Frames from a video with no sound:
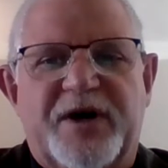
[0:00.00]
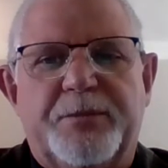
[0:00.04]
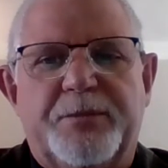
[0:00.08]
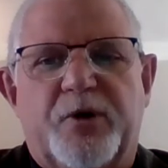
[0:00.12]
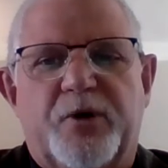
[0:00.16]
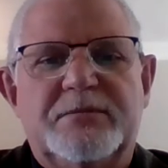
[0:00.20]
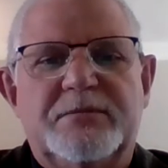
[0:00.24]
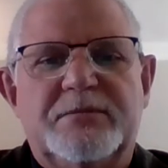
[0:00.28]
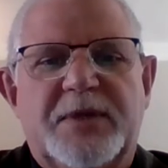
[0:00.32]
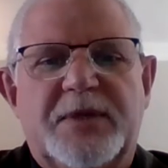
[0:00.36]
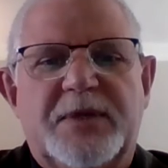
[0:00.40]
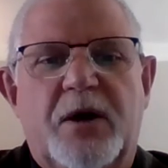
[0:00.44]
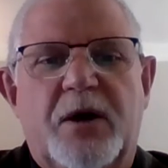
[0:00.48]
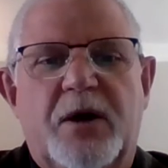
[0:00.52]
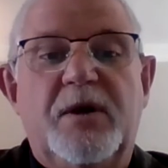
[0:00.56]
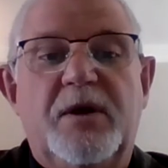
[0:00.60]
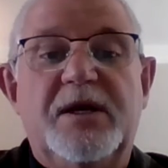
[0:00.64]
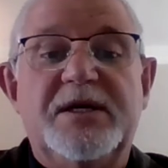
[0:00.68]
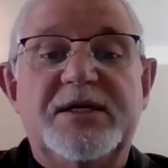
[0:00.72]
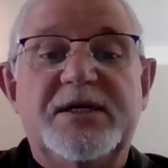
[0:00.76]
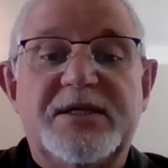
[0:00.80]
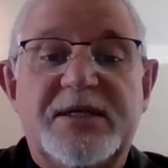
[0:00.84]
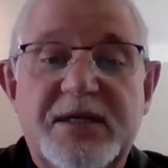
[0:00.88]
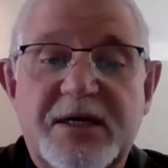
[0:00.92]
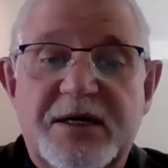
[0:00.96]
A
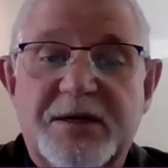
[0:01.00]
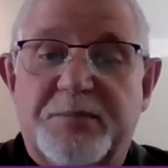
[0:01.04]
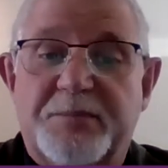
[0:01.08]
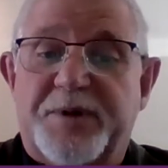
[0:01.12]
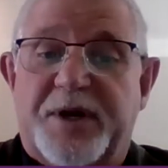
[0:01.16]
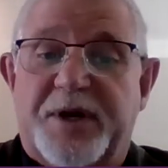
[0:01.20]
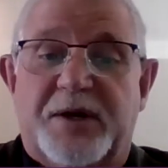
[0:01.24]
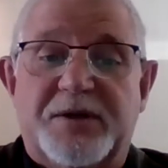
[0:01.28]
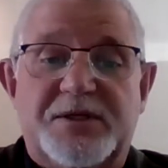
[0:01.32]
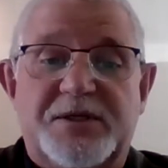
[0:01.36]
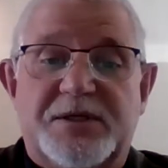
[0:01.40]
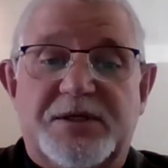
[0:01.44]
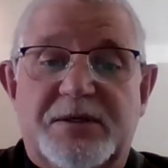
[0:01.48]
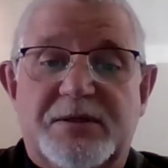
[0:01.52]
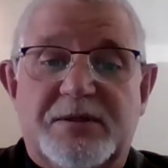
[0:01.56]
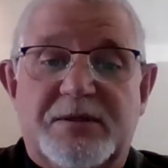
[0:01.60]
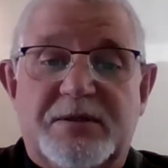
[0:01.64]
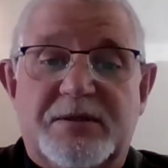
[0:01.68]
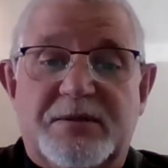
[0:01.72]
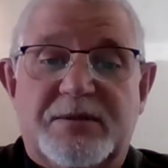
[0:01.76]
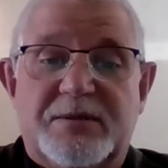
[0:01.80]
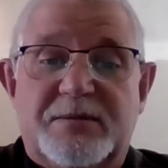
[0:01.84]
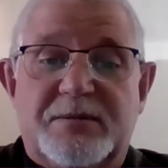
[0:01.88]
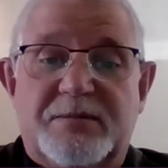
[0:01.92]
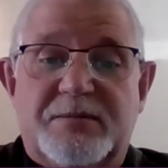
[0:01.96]
holistic approach
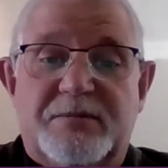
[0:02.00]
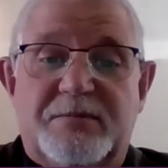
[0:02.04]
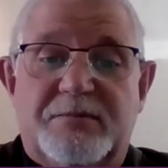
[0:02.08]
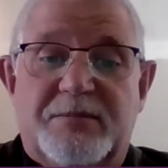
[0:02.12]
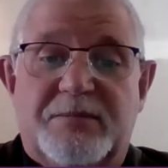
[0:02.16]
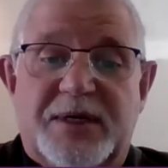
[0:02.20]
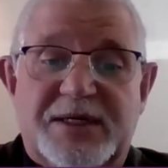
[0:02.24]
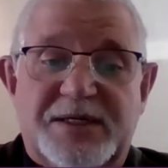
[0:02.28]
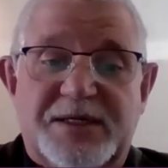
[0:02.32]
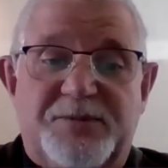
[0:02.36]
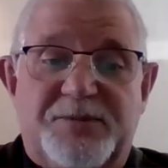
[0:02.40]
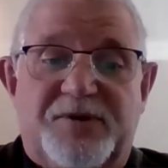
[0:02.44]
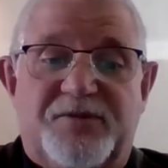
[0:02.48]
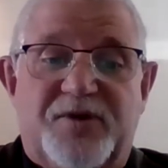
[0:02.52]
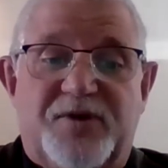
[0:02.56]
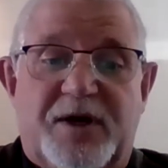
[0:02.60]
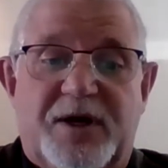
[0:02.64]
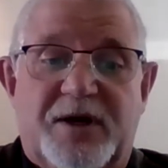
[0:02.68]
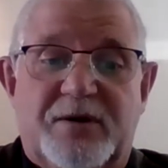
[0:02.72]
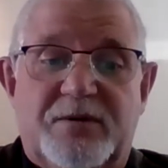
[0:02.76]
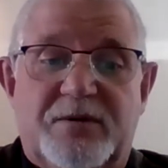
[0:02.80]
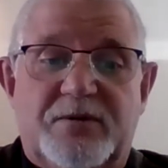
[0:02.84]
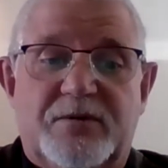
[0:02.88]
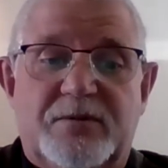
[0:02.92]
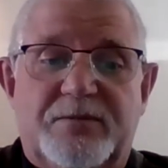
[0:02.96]
must be
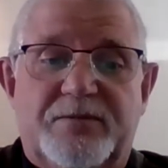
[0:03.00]
followed.